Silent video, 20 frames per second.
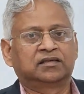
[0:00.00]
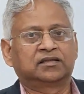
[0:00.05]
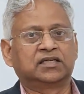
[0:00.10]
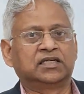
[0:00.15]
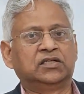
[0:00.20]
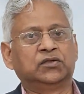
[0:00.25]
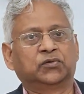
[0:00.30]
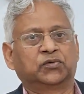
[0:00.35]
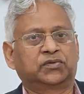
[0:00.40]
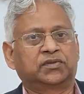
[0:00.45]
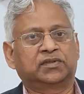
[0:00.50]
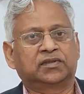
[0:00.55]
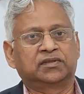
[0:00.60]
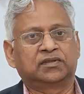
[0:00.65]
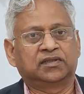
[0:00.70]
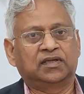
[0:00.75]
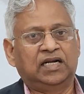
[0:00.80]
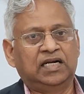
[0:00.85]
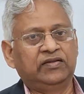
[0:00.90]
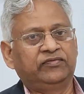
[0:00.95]

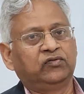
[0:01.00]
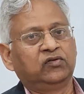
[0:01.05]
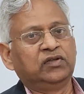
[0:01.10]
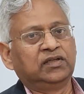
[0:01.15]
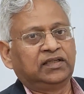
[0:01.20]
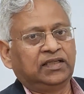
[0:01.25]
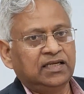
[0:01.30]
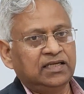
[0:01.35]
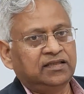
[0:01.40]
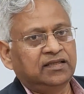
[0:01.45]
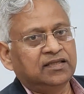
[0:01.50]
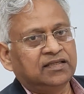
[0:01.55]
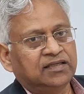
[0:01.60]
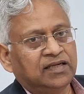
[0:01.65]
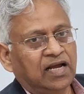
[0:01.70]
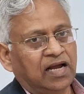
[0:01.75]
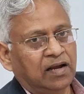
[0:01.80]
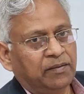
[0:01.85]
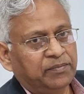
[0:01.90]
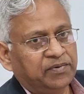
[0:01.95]
reduce, and if you increase this
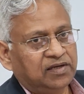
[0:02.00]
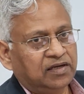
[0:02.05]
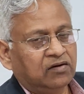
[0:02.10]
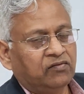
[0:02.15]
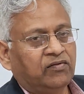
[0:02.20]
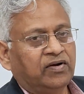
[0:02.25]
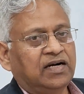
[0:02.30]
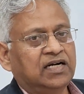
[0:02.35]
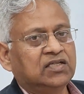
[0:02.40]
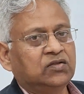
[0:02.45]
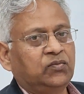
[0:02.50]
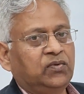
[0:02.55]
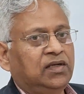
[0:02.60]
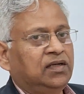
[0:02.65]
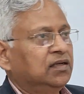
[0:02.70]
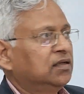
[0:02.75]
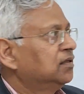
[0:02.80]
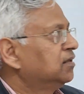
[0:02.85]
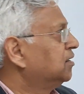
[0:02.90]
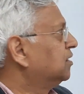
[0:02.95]
gap, air wires
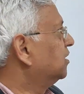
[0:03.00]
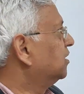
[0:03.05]
will